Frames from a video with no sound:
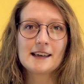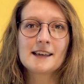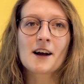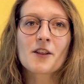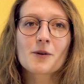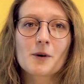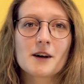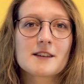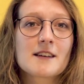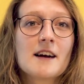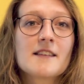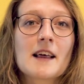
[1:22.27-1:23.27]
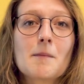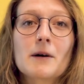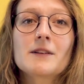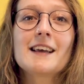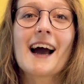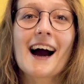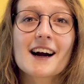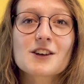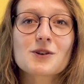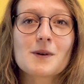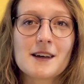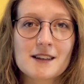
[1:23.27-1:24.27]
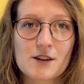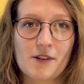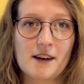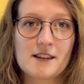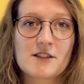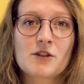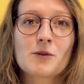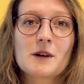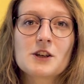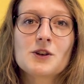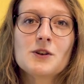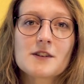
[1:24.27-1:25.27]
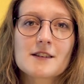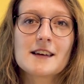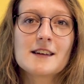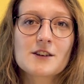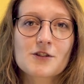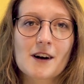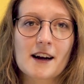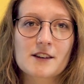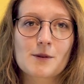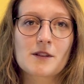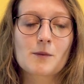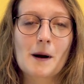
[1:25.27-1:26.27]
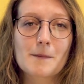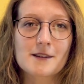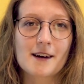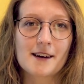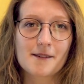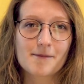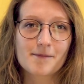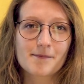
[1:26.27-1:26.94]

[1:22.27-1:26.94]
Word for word: In other words, they build the actual interface through which users interact with the website.